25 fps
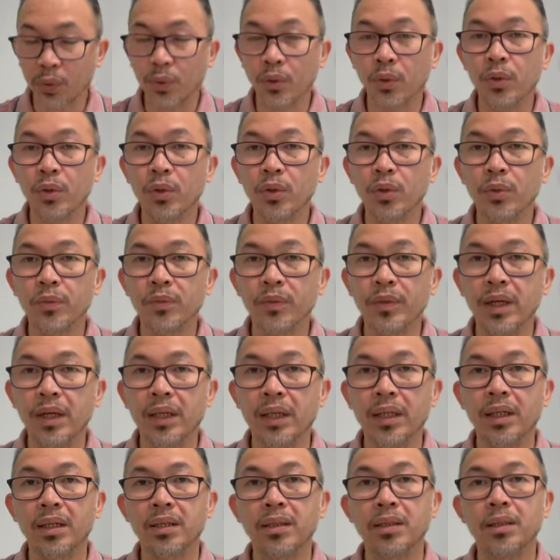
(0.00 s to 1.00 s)
all of that
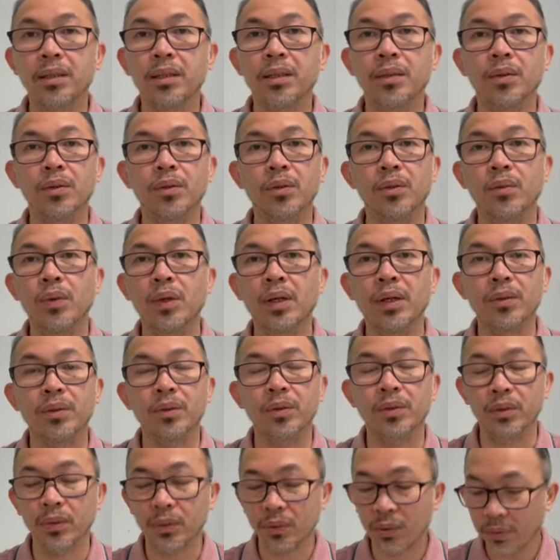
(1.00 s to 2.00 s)
answer or one or
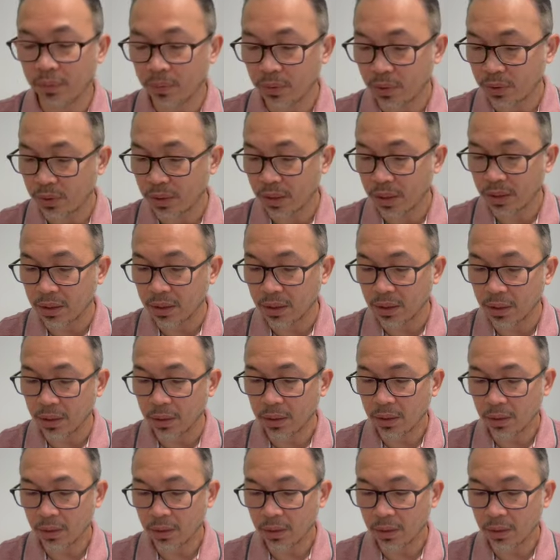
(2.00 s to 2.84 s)
two of those answers.